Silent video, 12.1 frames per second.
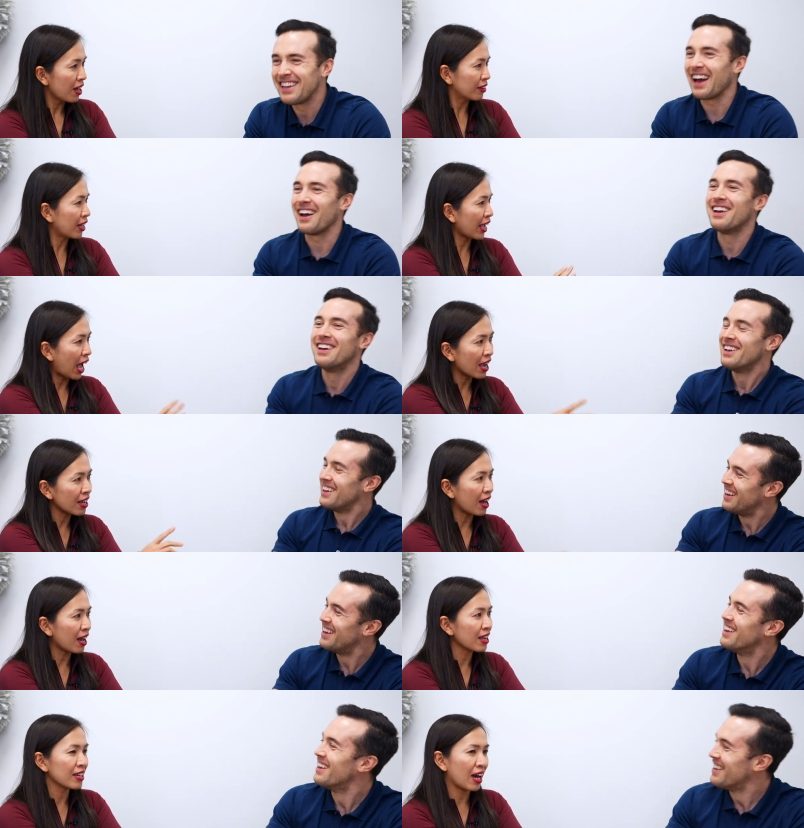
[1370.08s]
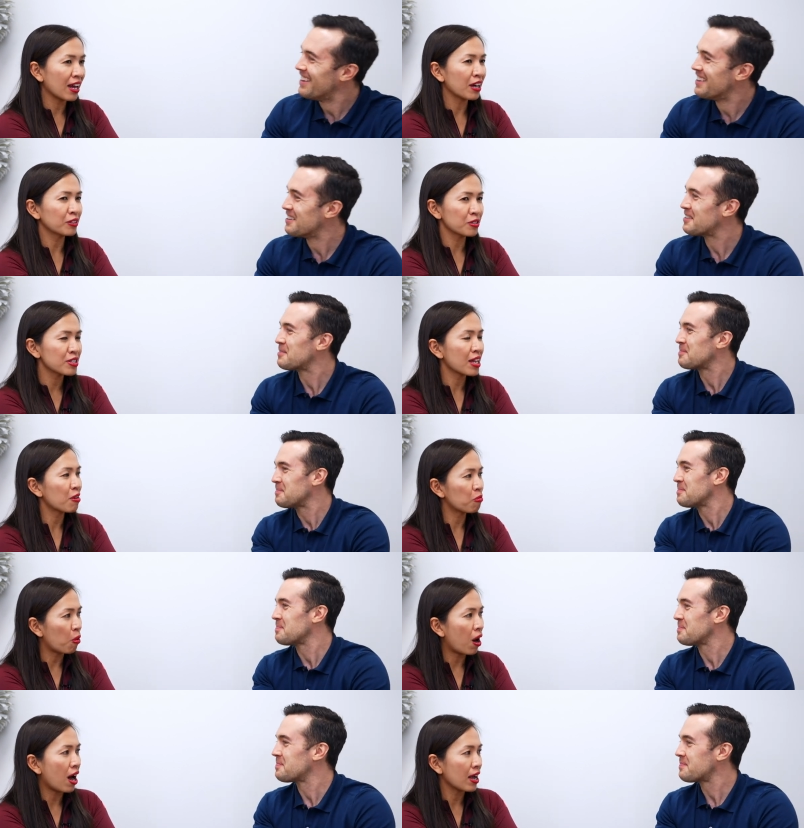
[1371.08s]
Speaker 1: Yeah. Like, I, I, I understand
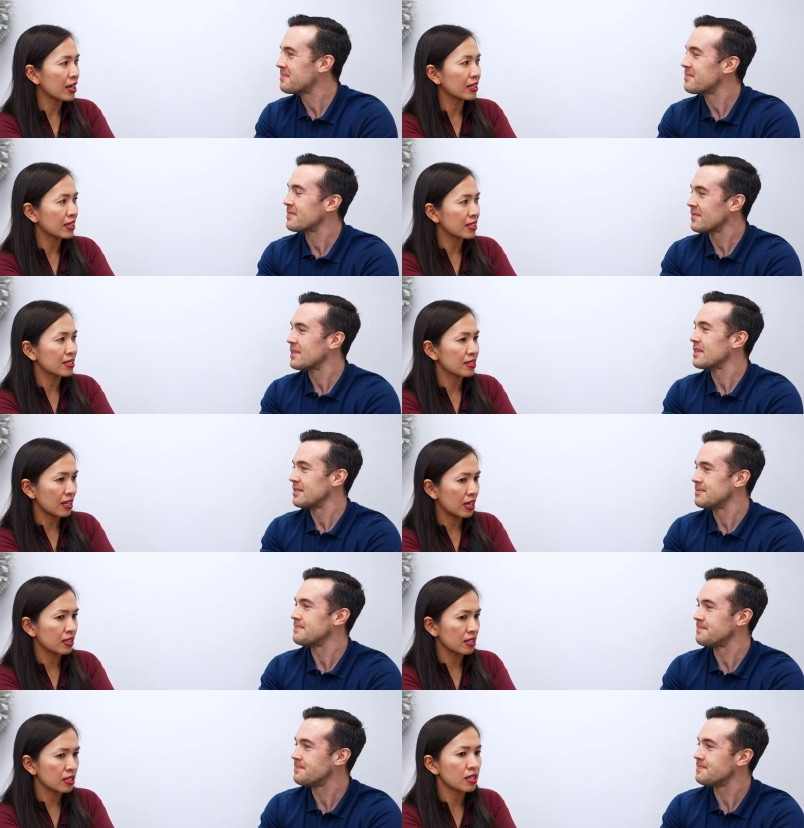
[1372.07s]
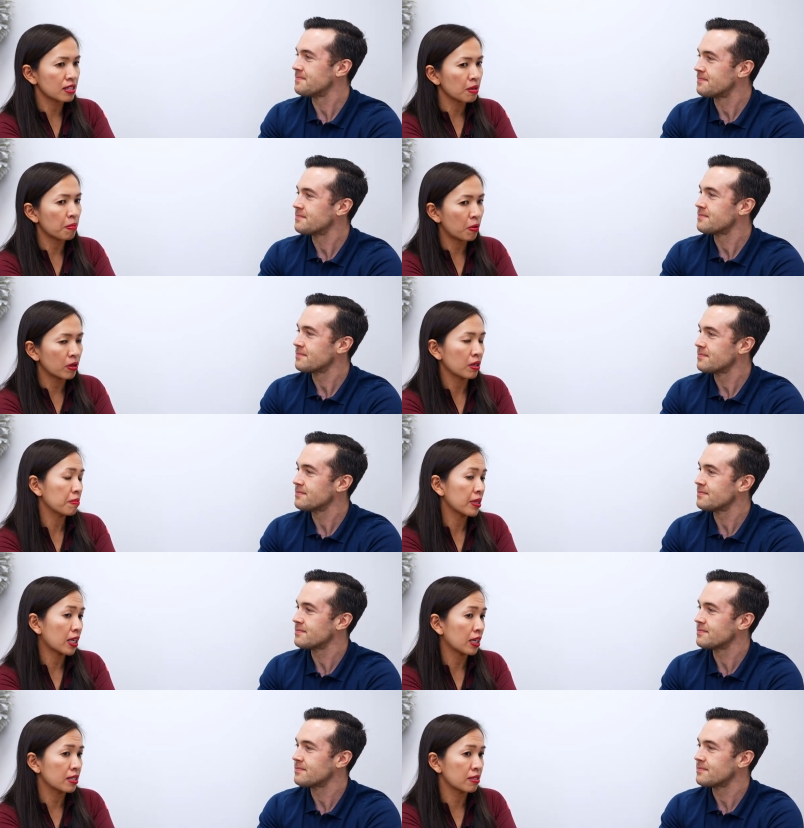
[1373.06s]
why it is, it's important
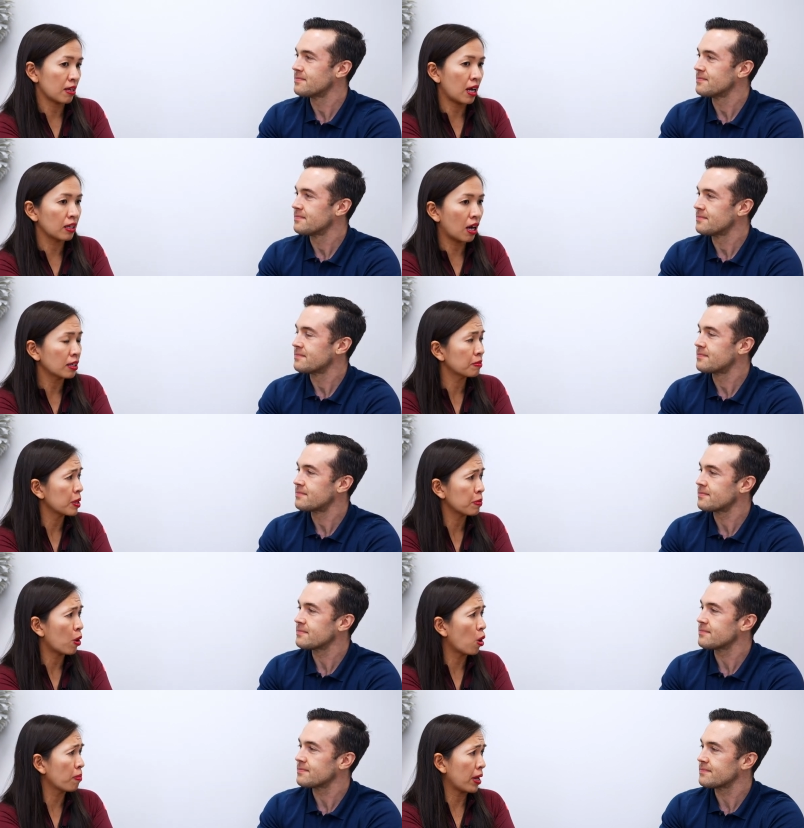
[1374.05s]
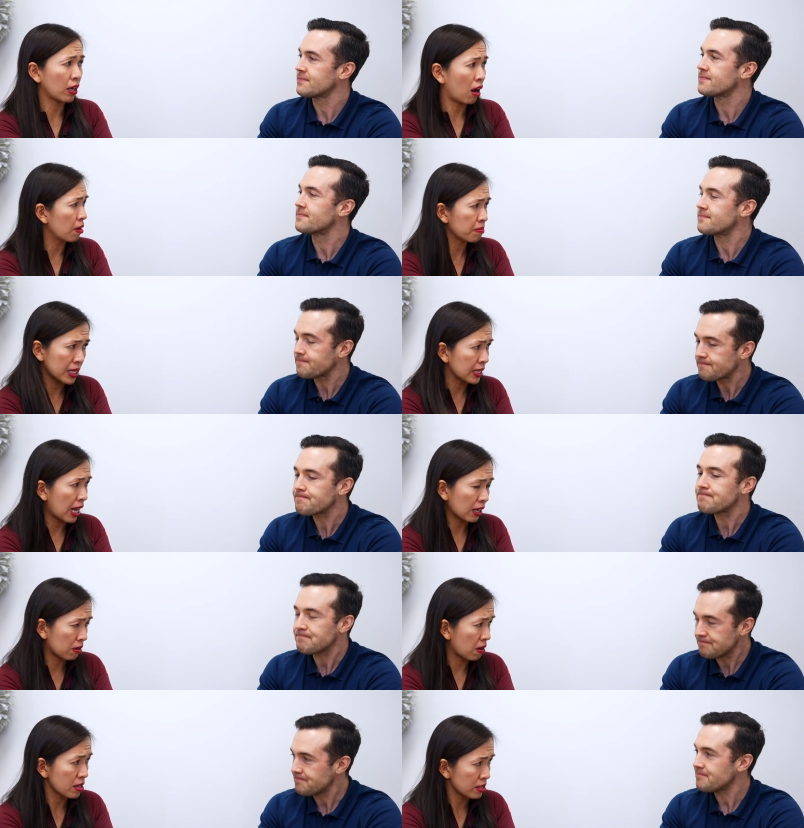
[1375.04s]
because a lot of people may not meet that
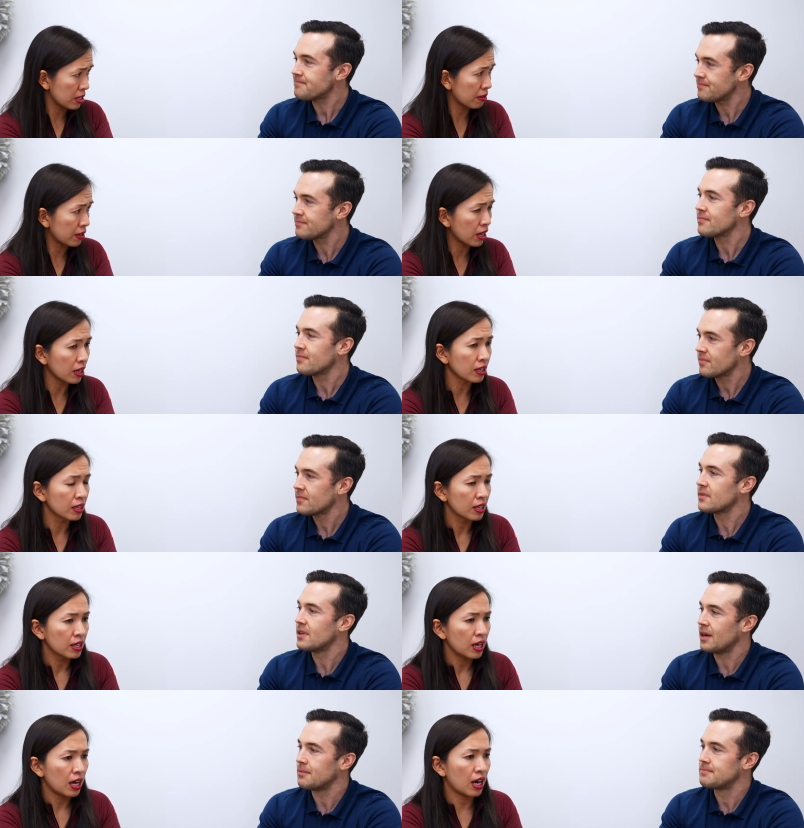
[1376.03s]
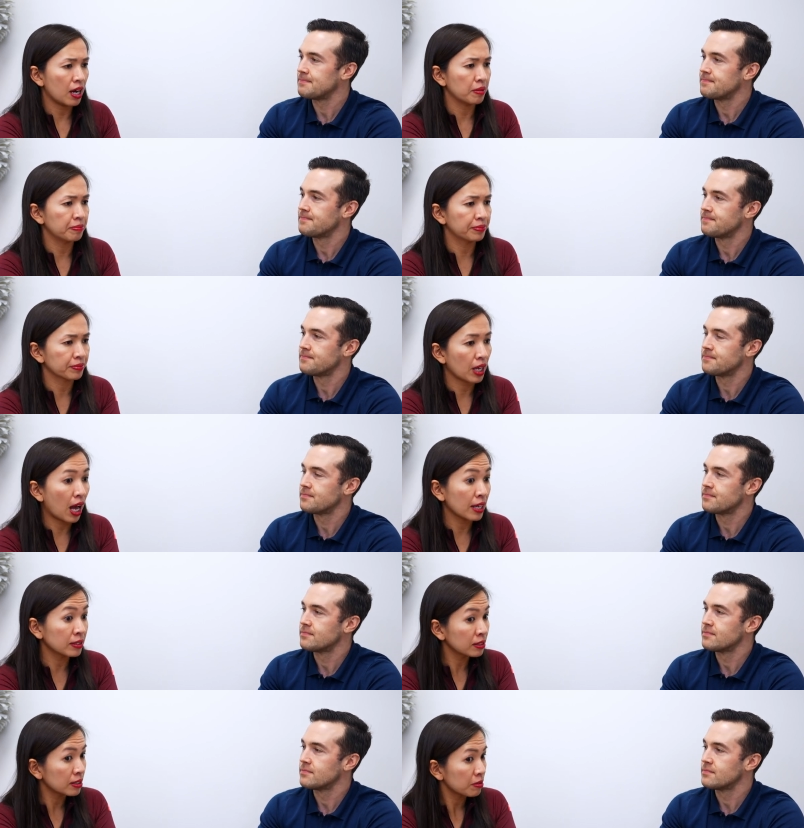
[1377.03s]
criteria. Yeah. Um, I
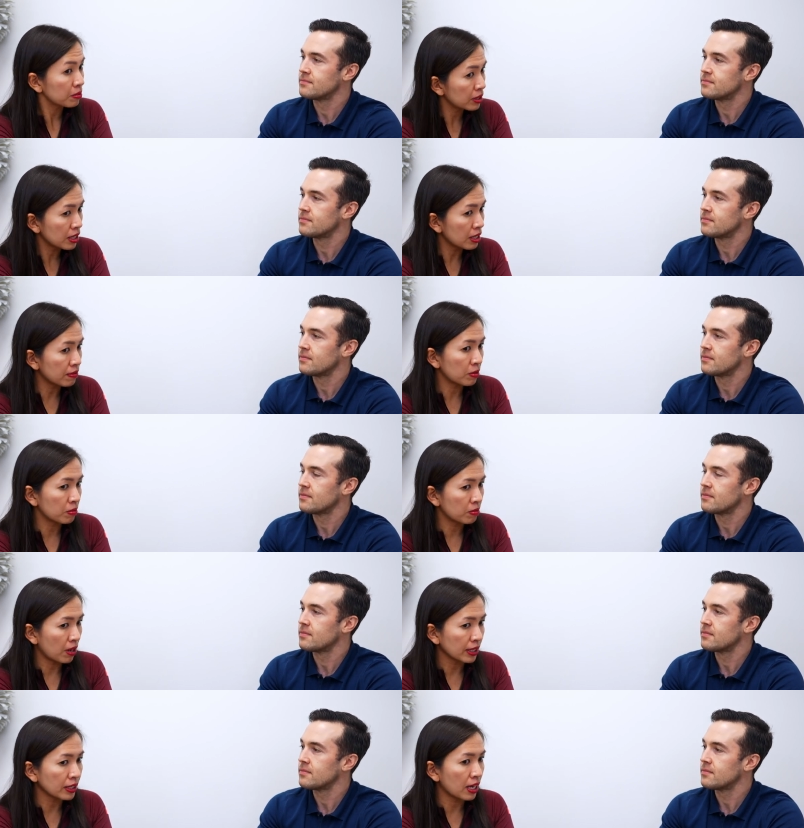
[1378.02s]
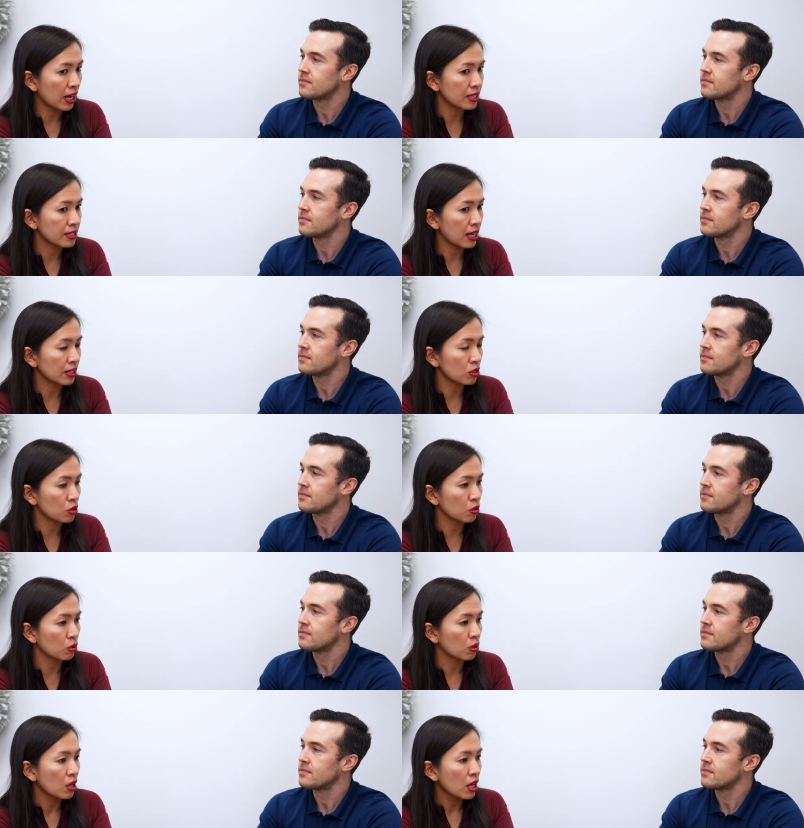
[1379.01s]
didn't even recognize that too.